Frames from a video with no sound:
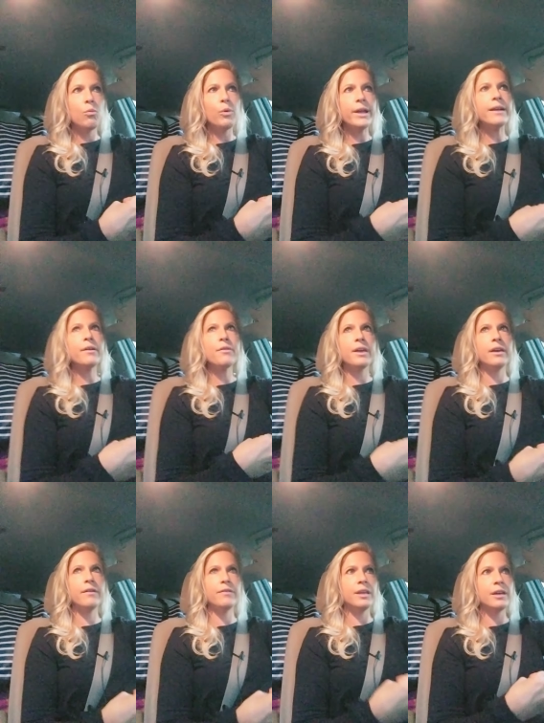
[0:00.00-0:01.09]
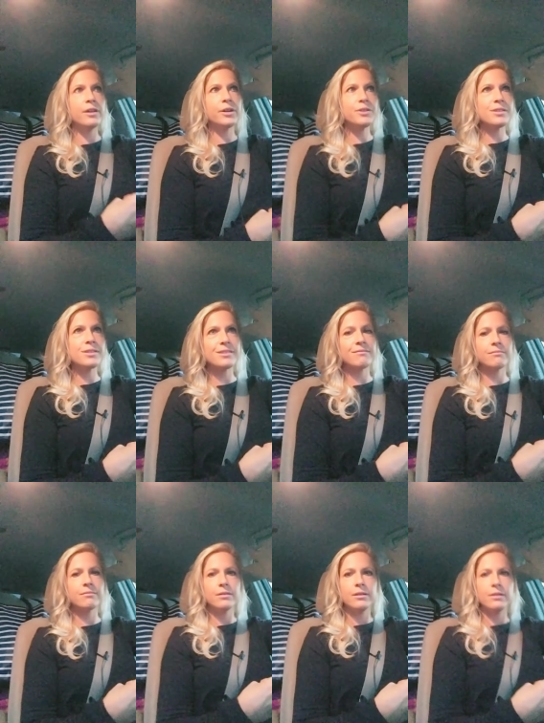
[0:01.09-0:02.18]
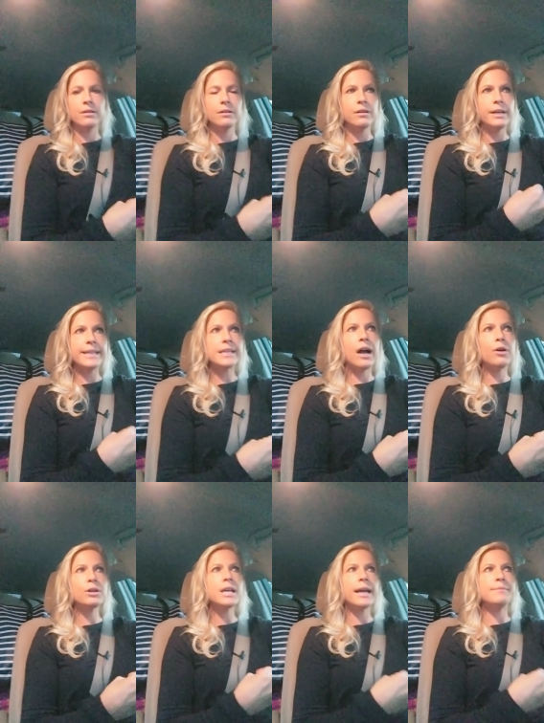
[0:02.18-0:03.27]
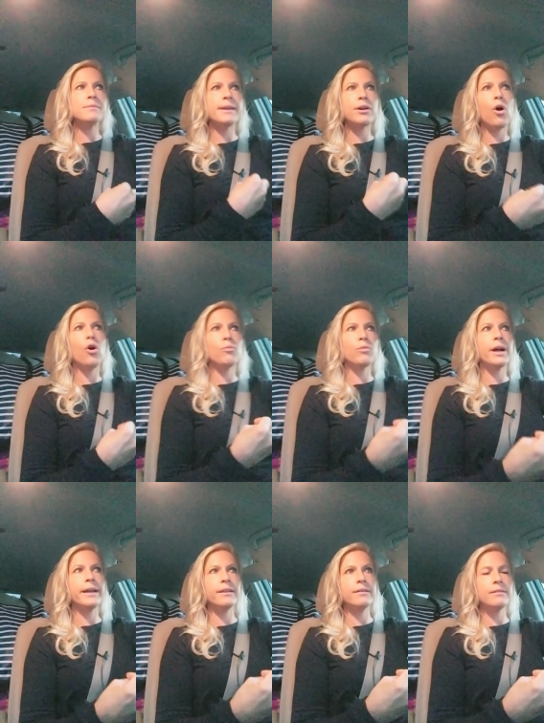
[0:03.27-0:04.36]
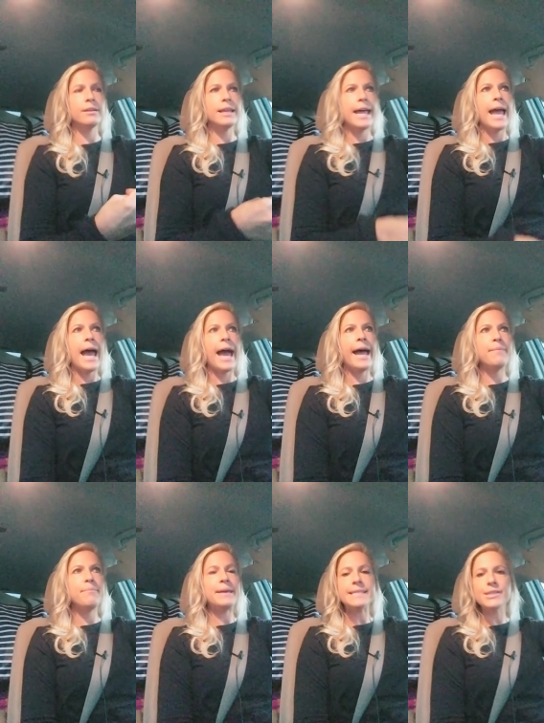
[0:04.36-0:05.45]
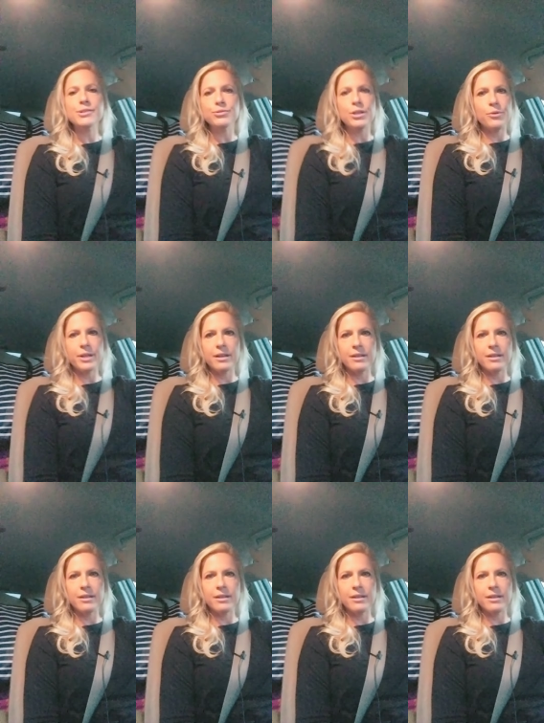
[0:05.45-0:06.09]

We are the heavy hitters. It's our time to make a home run, and bases are loaded.